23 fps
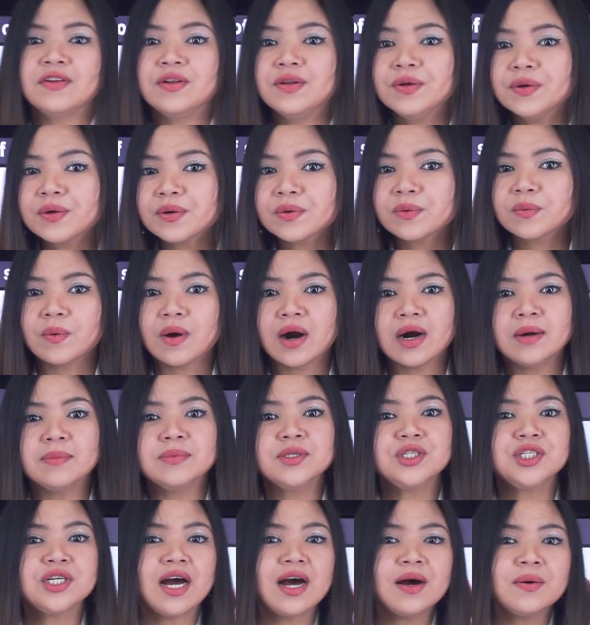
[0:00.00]
lukewarm
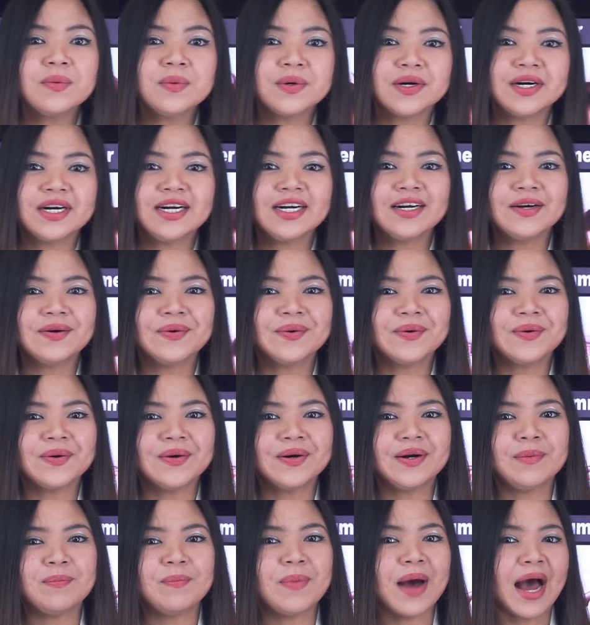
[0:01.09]
shower
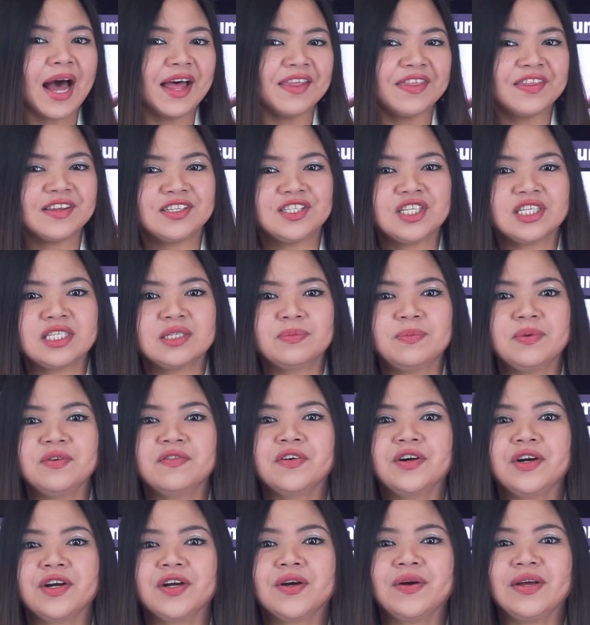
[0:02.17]
or bath just
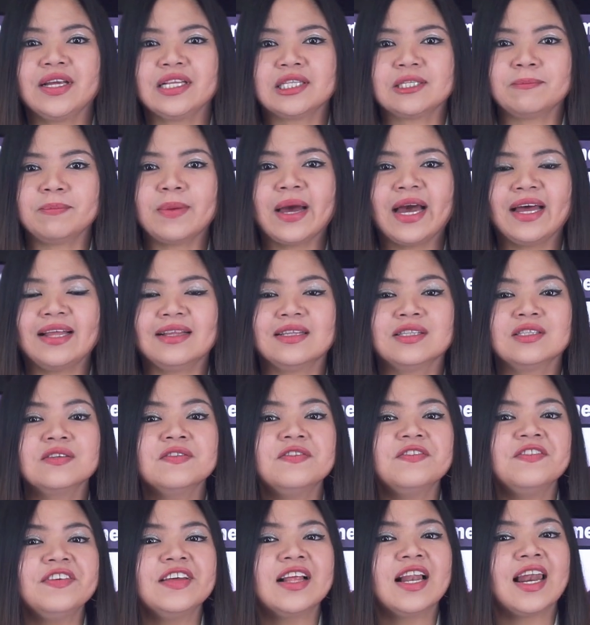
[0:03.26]
before going to bed to
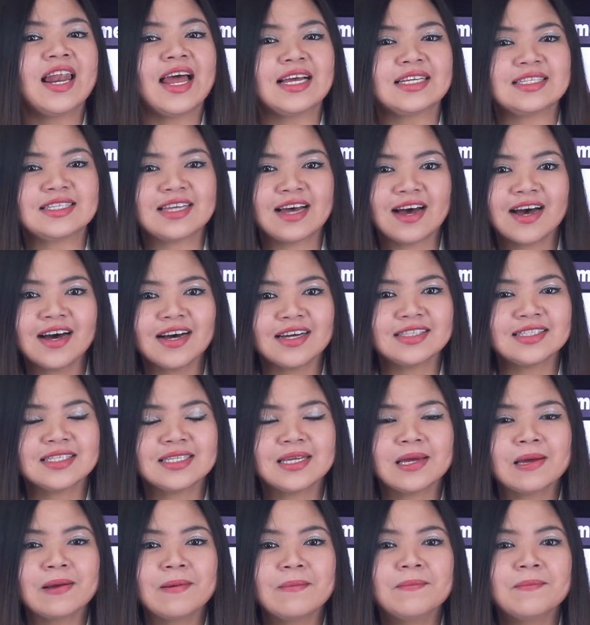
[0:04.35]
feel less hot.